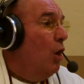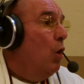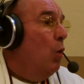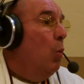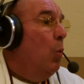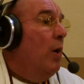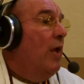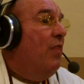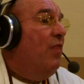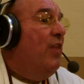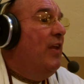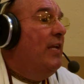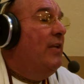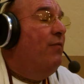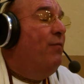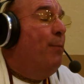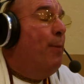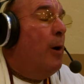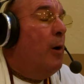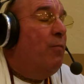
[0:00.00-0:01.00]
With
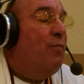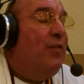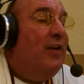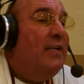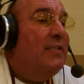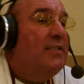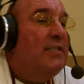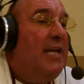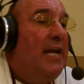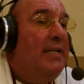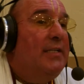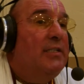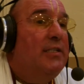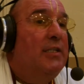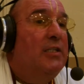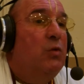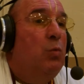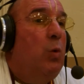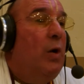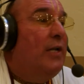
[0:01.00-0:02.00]
imperfect
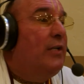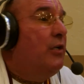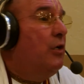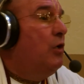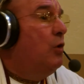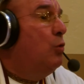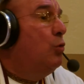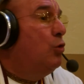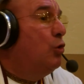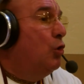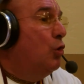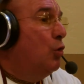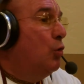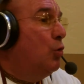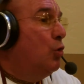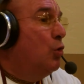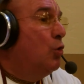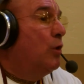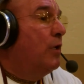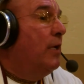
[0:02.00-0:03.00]
senses, what do?
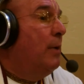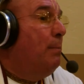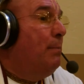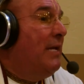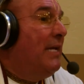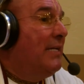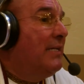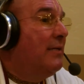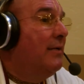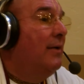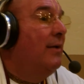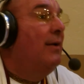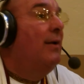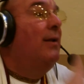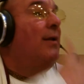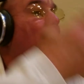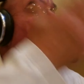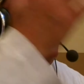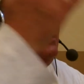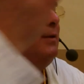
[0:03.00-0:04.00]
You commit
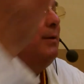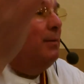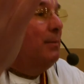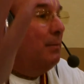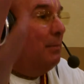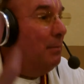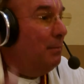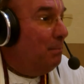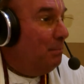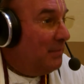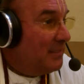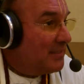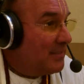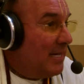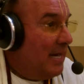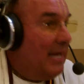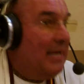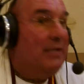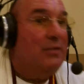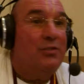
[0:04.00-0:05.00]

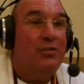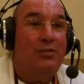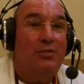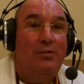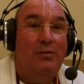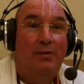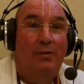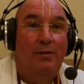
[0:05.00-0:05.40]
mistakes.